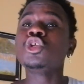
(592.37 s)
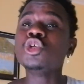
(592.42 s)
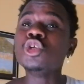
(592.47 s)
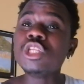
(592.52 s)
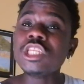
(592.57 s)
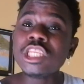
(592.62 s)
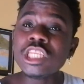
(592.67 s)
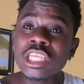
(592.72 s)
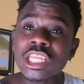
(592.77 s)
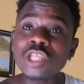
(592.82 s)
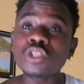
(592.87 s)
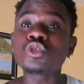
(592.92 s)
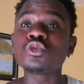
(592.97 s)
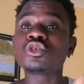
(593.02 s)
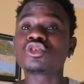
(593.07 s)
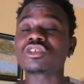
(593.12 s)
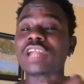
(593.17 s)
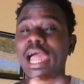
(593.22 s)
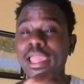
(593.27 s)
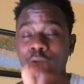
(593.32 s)
you need
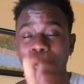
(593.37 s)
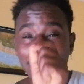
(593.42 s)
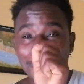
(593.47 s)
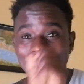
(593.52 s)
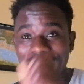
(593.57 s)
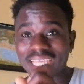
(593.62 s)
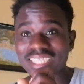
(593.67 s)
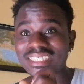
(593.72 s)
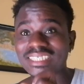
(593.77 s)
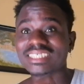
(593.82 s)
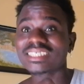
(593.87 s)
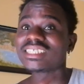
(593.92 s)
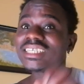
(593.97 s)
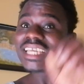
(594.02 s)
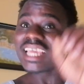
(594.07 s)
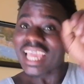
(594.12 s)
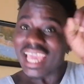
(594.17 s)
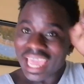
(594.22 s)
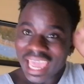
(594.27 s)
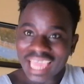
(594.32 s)
to try your best
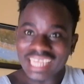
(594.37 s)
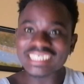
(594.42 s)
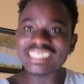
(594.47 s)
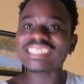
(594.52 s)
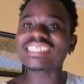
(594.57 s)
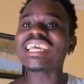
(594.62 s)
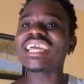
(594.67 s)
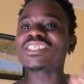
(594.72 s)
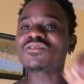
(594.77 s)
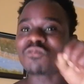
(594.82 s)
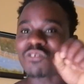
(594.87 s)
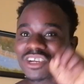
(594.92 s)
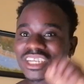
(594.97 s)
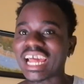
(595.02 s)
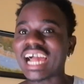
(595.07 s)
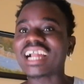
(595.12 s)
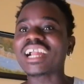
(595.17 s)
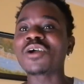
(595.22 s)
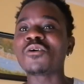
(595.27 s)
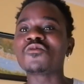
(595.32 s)
and search for
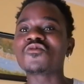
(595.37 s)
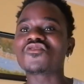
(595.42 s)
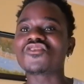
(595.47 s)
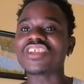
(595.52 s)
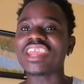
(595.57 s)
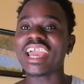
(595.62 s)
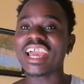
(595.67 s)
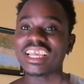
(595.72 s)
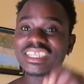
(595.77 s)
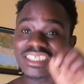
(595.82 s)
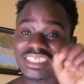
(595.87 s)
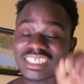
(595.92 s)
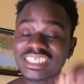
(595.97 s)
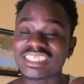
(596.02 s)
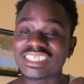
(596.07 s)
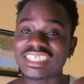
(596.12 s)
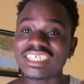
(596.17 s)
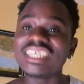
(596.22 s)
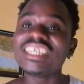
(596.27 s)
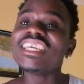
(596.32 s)
that country and
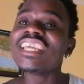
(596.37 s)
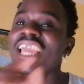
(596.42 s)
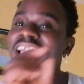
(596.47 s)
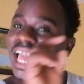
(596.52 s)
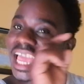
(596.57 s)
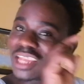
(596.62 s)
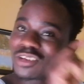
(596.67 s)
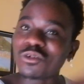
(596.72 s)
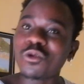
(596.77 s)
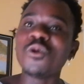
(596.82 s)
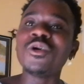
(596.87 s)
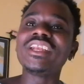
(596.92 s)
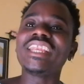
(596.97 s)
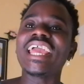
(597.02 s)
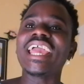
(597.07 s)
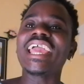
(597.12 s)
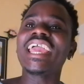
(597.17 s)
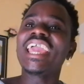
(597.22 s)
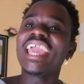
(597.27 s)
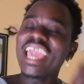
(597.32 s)
city and go
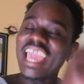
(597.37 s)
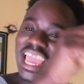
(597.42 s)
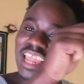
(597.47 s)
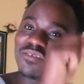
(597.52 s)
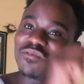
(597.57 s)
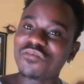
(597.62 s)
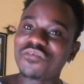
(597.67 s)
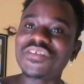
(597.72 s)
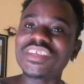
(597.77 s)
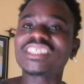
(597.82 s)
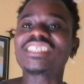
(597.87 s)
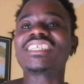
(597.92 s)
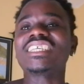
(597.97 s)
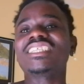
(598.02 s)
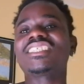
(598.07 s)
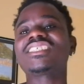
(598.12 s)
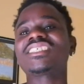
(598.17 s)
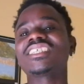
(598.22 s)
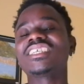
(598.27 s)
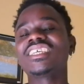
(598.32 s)
there and
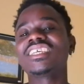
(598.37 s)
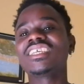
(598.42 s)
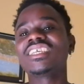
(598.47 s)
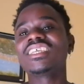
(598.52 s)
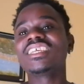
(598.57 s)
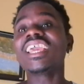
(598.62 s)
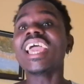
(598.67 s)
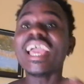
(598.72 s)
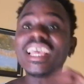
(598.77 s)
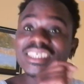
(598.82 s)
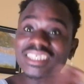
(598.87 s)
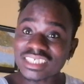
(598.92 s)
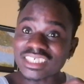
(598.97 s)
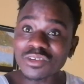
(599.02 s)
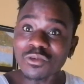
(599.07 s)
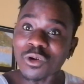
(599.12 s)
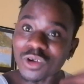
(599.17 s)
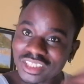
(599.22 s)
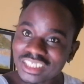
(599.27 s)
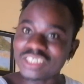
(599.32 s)
visit and
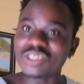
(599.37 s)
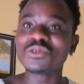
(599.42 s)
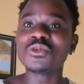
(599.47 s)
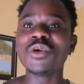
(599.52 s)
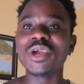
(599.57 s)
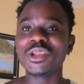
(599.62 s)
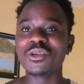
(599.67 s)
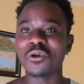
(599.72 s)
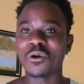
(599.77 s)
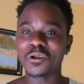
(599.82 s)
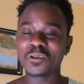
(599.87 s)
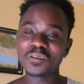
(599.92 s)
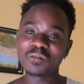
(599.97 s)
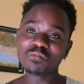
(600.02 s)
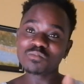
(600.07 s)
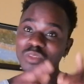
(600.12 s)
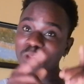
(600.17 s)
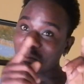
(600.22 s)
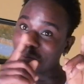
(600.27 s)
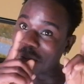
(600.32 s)
see what is going on.
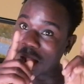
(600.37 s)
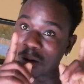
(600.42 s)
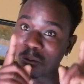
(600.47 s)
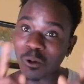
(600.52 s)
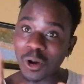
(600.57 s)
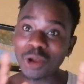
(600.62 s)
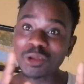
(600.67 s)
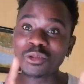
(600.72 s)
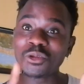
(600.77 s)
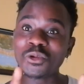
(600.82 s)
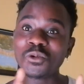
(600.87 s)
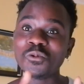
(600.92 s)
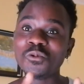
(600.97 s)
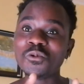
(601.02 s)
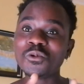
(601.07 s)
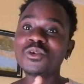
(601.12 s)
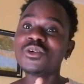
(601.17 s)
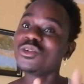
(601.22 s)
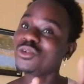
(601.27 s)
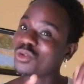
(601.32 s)
But I warn
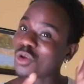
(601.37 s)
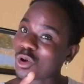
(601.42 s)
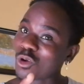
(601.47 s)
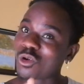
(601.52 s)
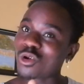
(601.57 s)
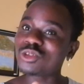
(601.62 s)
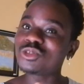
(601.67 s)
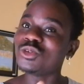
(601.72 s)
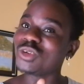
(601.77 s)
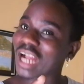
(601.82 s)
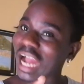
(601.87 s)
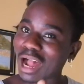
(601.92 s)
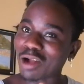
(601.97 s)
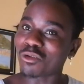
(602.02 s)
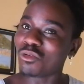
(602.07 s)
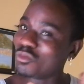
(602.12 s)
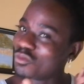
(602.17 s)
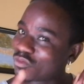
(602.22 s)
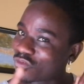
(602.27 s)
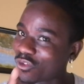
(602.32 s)
you, no go to
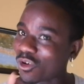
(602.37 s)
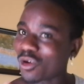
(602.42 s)
Kakum